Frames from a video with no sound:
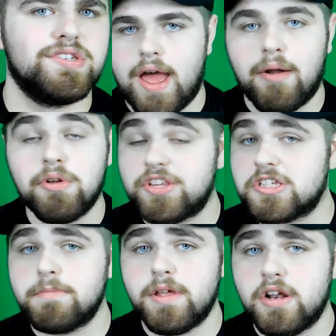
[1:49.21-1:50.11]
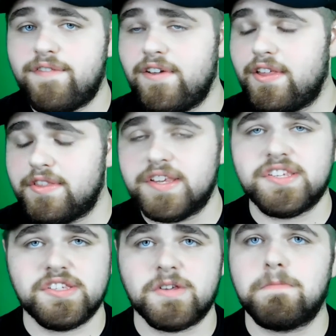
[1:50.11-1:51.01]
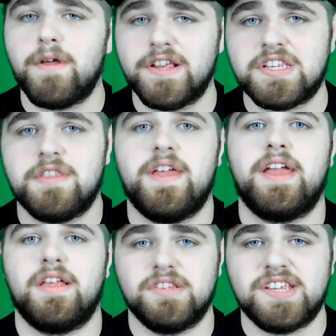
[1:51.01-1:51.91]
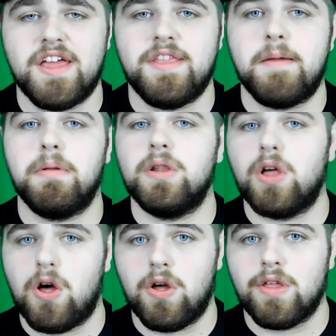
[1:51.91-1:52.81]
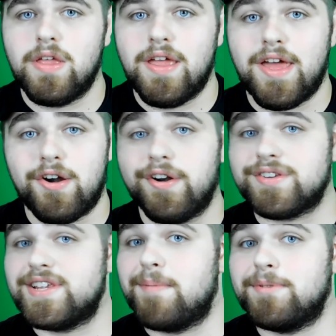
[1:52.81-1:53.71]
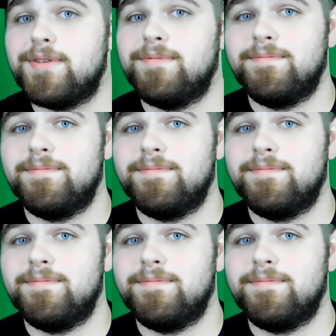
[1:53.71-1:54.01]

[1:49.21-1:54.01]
and I want this community to feel that this is a place that they can say they belong and are accepted.